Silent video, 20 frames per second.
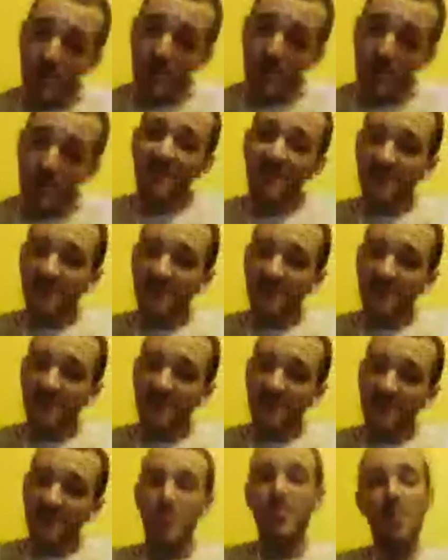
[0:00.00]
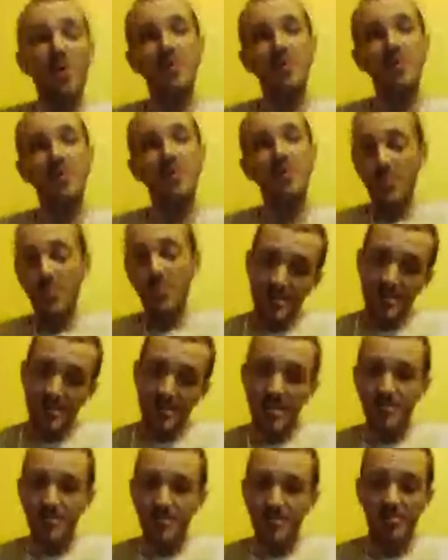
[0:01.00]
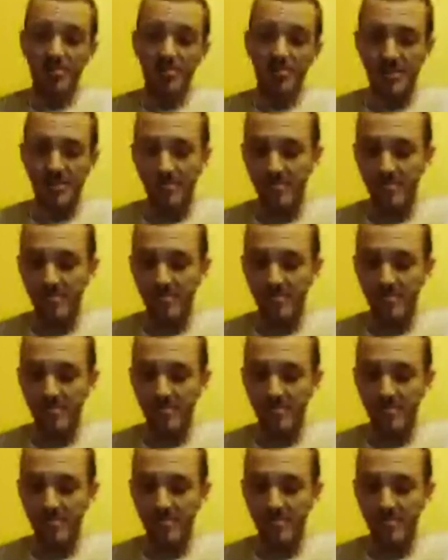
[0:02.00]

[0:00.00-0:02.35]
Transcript: when we were further apart, so we could